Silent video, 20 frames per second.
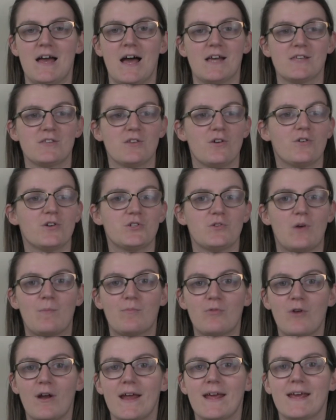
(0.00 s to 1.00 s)
As long as you're
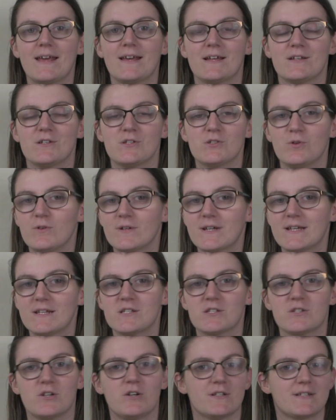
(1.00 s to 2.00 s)
praying and talking
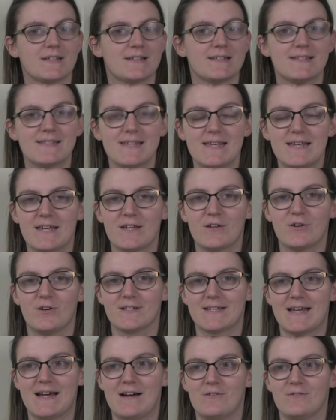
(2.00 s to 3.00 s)
to God and seeking
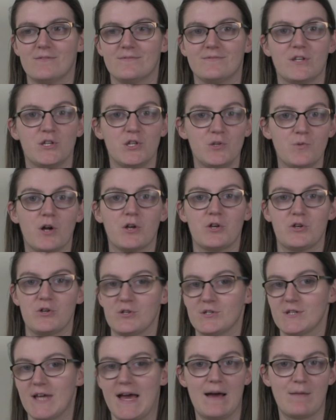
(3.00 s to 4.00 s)
God out, then you are
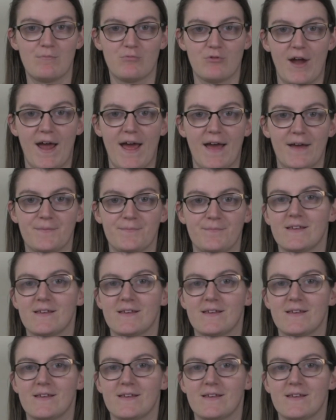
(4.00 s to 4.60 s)
good at prayer.